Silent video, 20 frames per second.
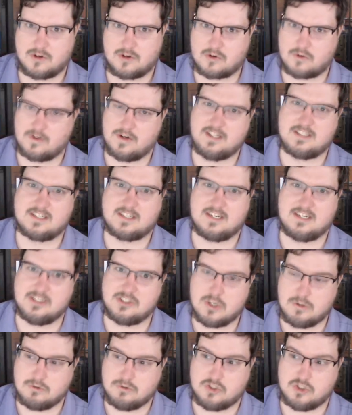
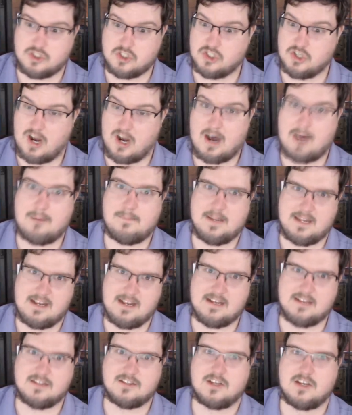Greenskins whose job it
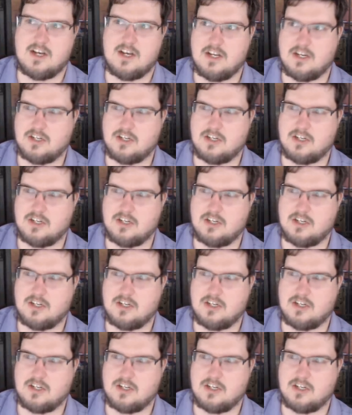is